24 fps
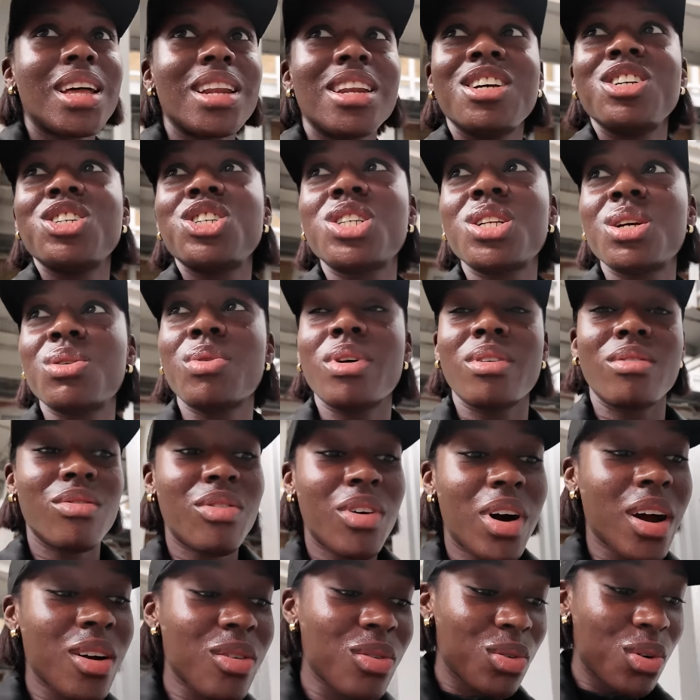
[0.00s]
That literally went
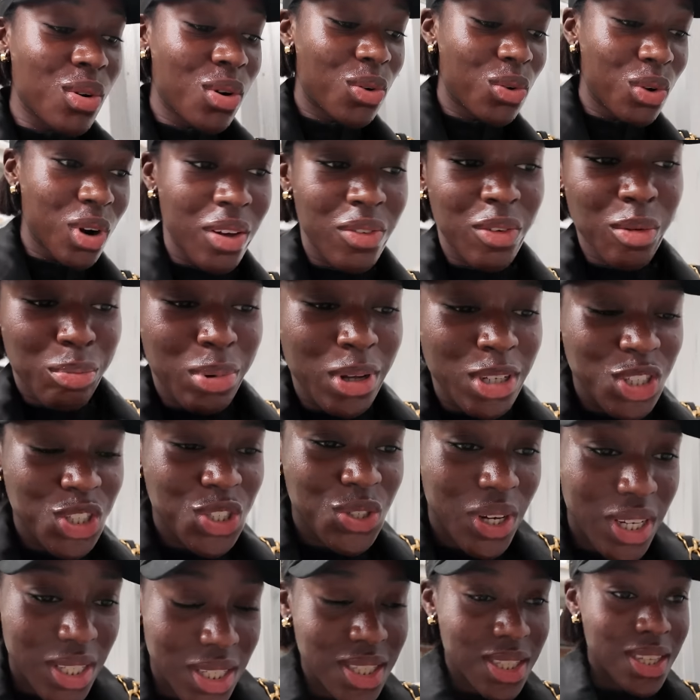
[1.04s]
viral all over
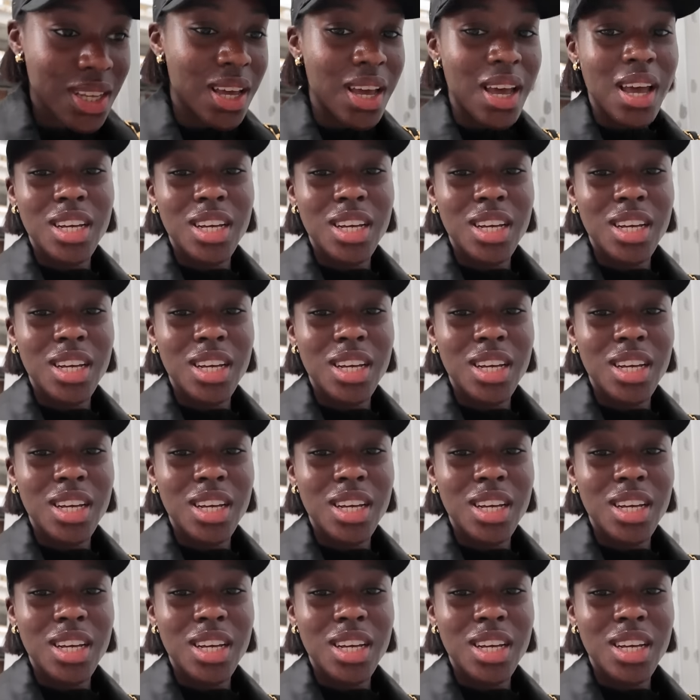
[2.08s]
Pinterest.